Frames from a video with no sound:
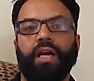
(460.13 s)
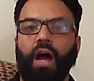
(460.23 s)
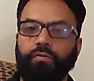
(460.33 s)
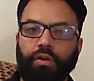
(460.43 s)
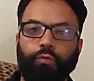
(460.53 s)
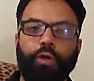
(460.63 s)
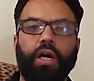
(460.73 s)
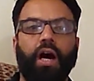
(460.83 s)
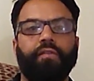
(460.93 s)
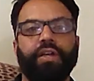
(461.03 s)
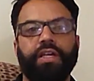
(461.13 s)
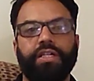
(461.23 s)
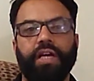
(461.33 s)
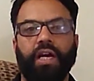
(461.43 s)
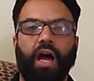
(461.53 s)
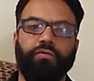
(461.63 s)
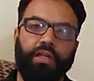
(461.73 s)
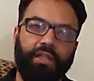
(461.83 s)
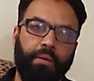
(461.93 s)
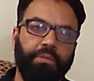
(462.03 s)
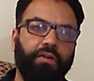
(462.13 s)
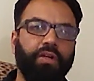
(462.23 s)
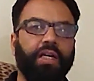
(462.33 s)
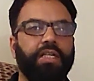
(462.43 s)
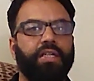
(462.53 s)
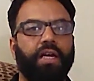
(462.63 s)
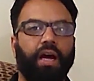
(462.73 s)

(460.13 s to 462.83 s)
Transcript: how the wood carving is done, how the namda work is done,